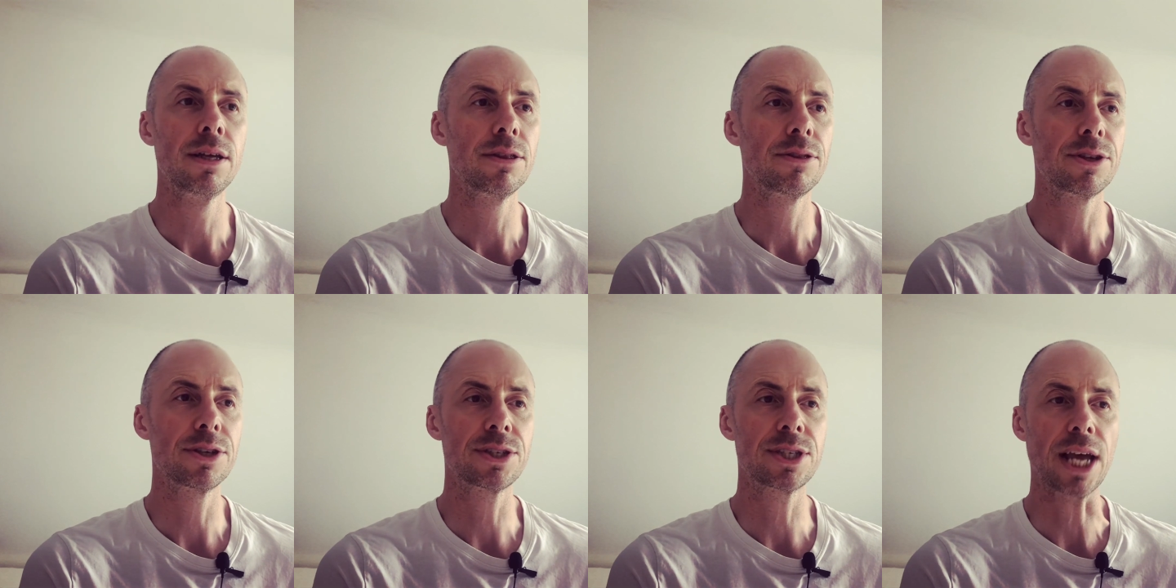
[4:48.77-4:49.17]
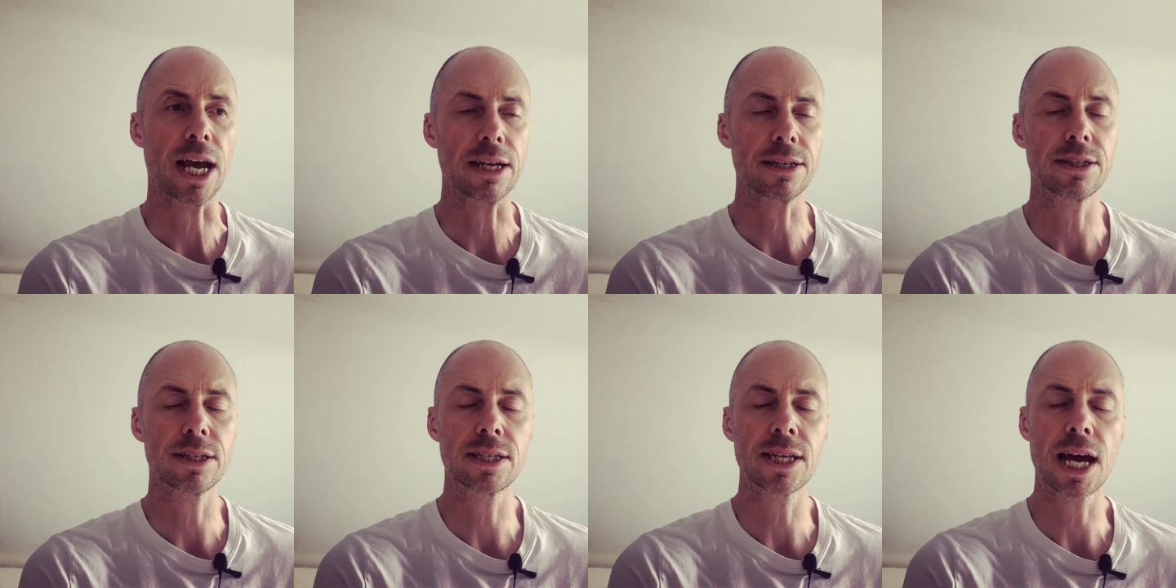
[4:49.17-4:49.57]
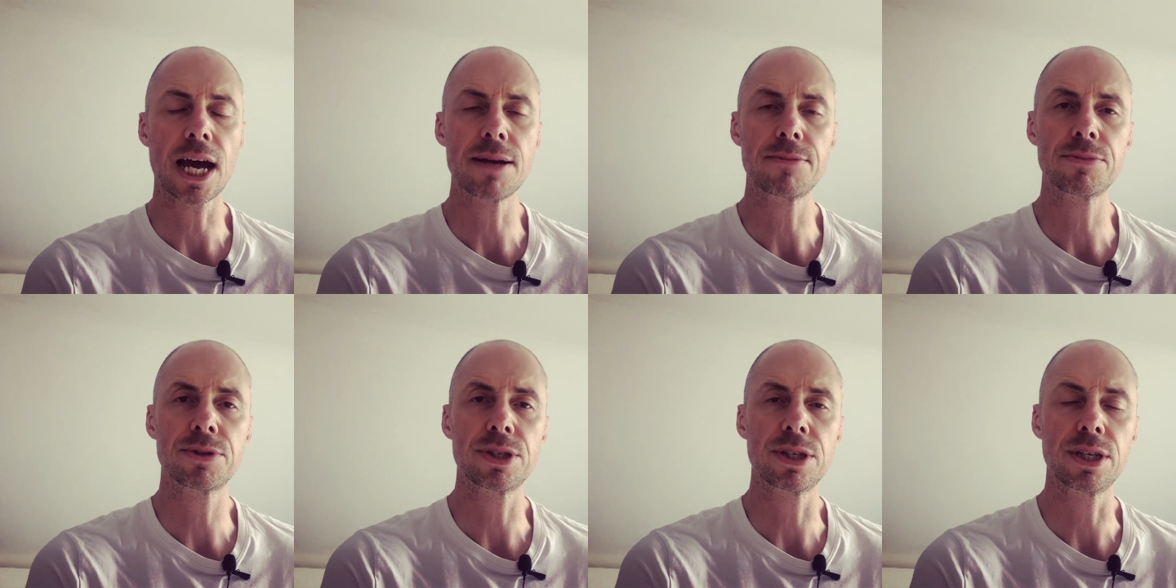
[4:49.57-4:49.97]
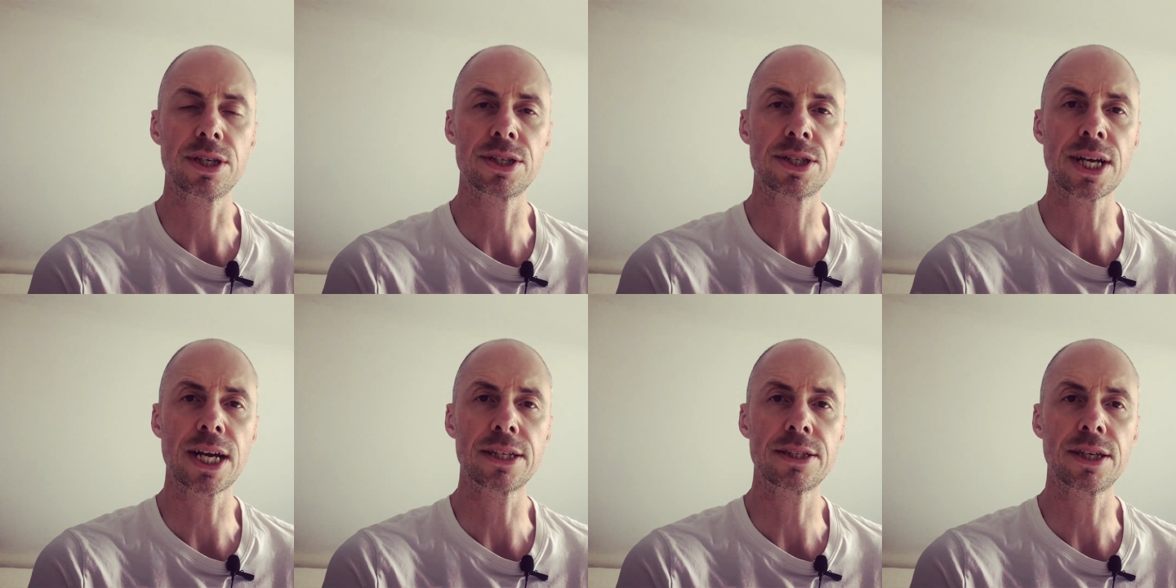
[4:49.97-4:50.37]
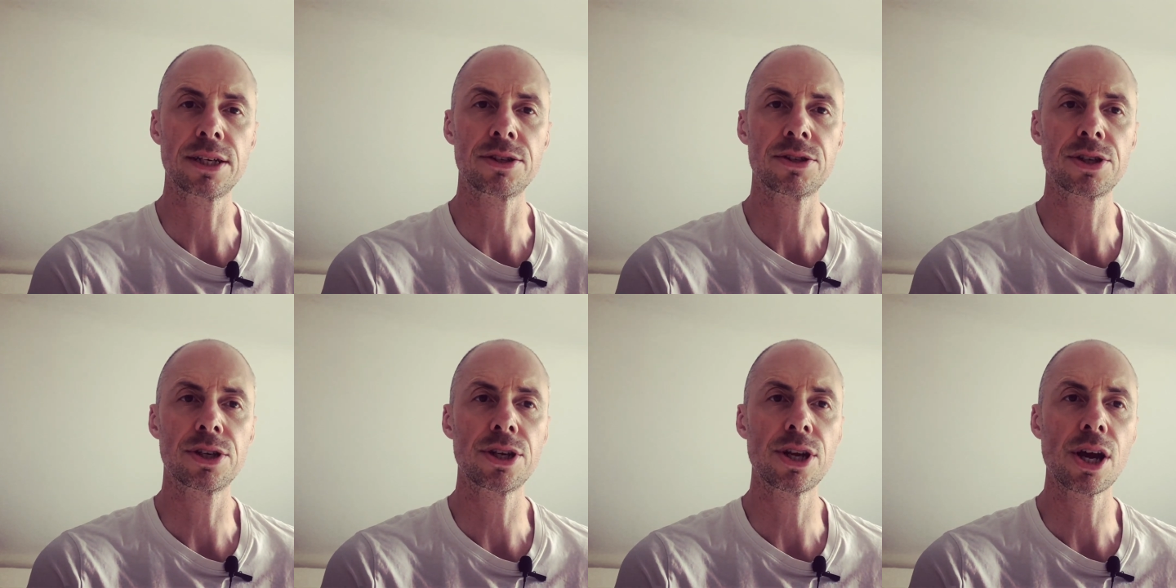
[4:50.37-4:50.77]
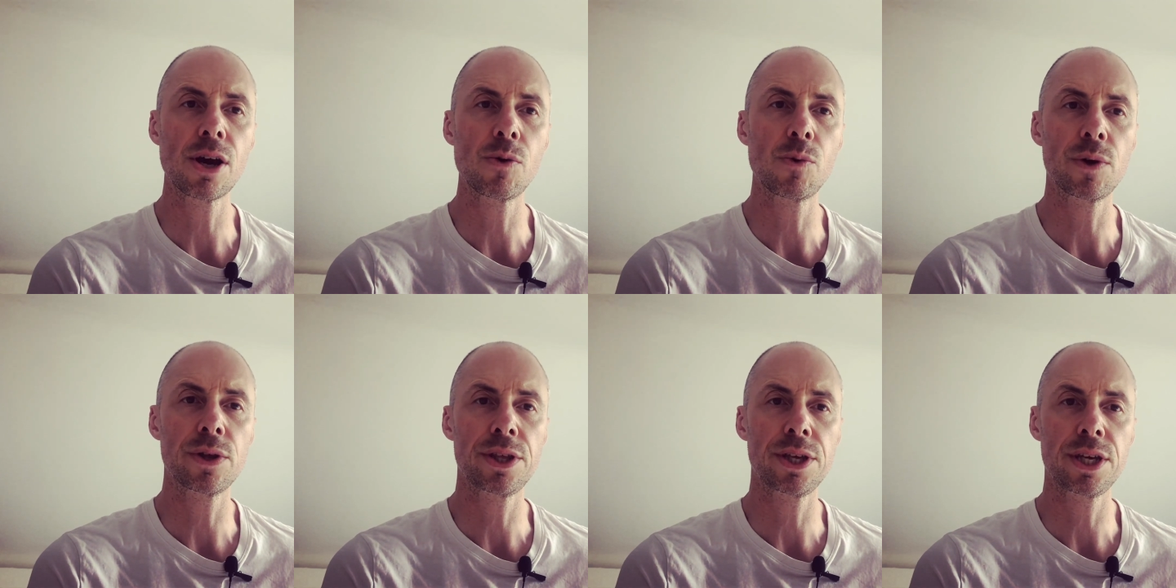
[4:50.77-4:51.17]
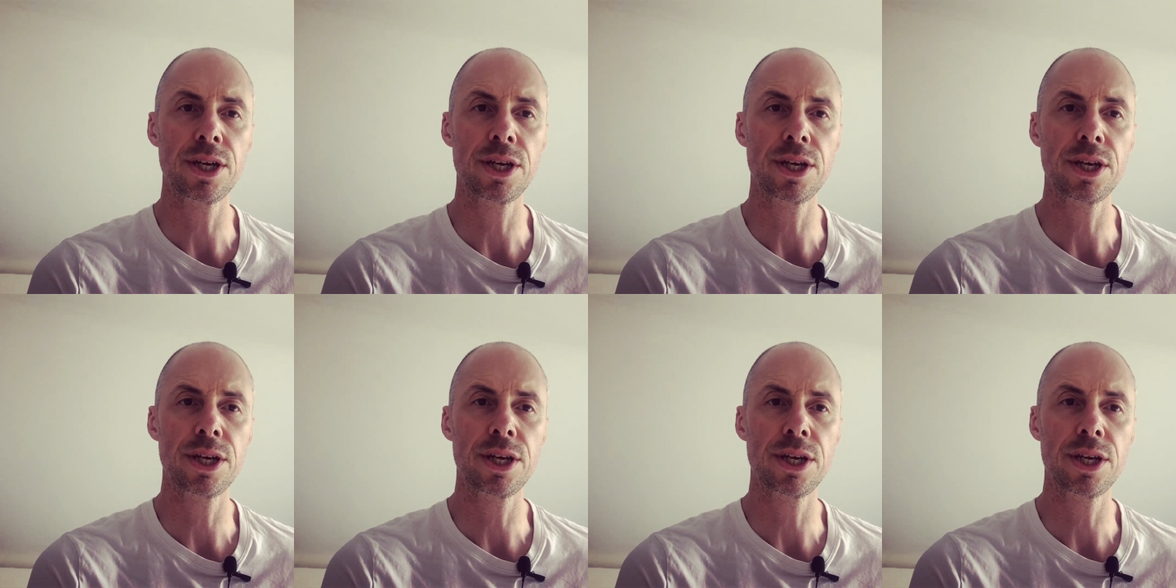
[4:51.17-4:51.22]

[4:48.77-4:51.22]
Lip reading: the sector times that you're setting, to know whether